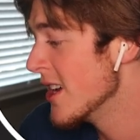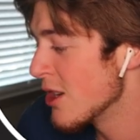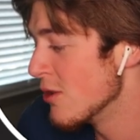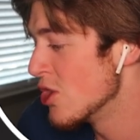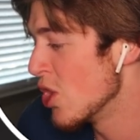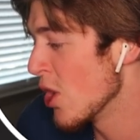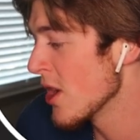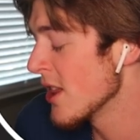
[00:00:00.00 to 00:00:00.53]
So
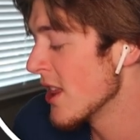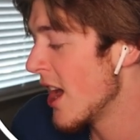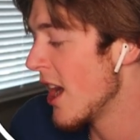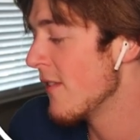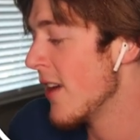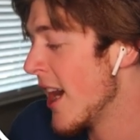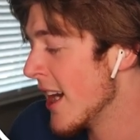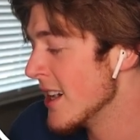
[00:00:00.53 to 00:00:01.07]
Jordan
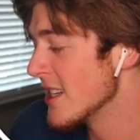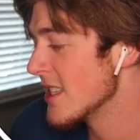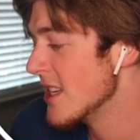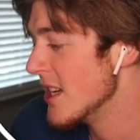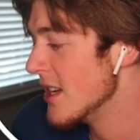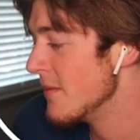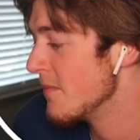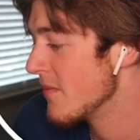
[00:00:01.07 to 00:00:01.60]
Love,
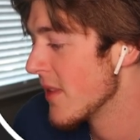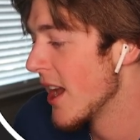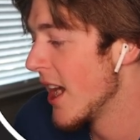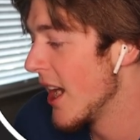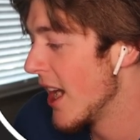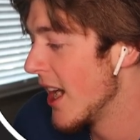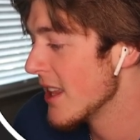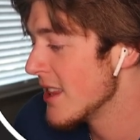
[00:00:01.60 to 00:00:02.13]
honestly,
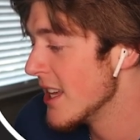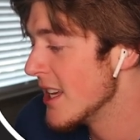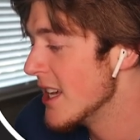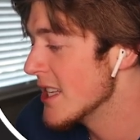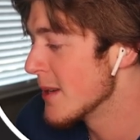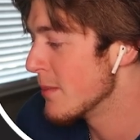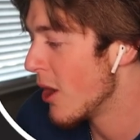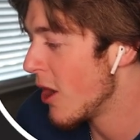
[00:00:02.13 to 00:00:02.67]
I think
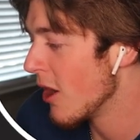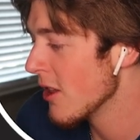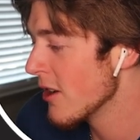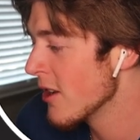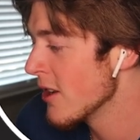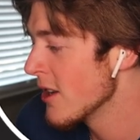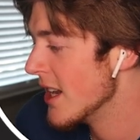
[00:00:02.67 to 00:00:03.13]
he's a baller.